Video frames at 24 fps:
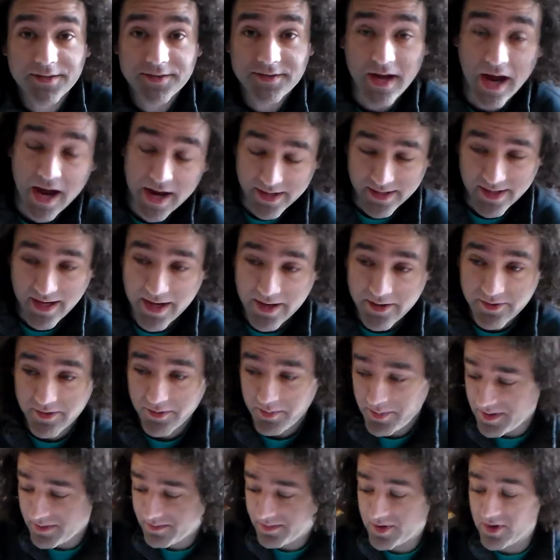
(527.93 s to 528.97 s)
so I own
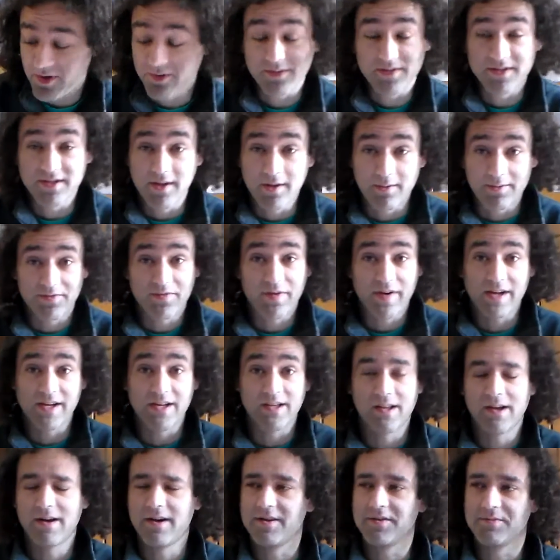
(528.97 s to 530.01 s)
a pimp coat because I thought it was fucking
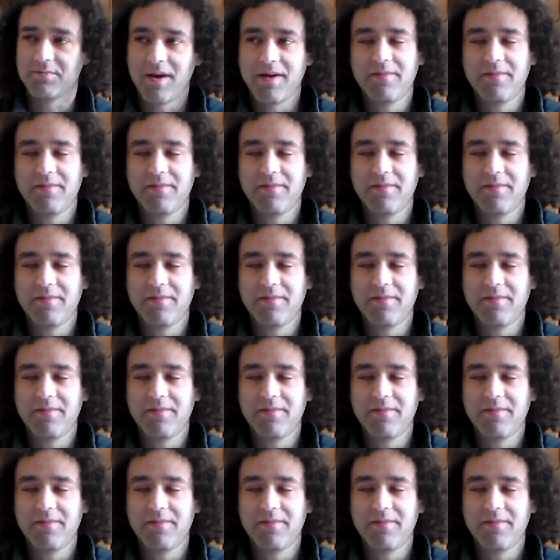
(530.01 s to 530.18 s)
hilarious.